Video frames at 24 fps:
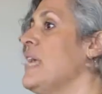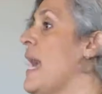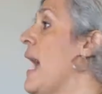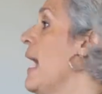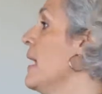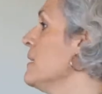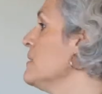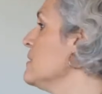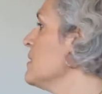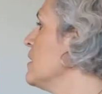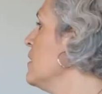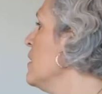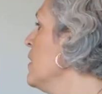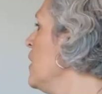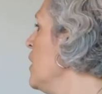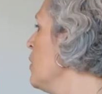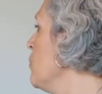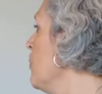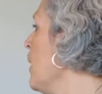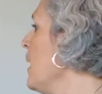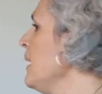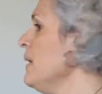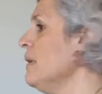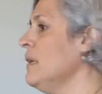task,
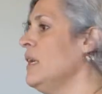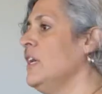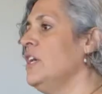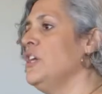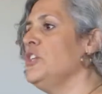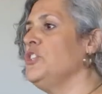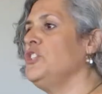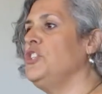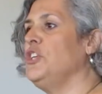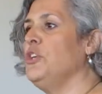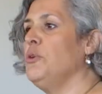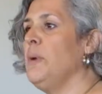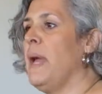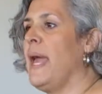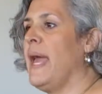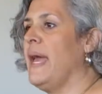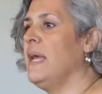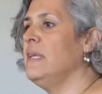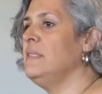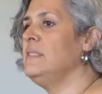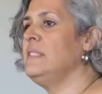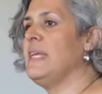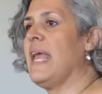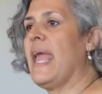right? Two
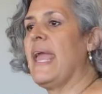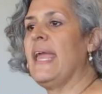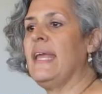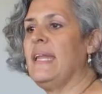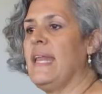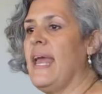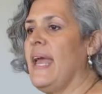heads, eight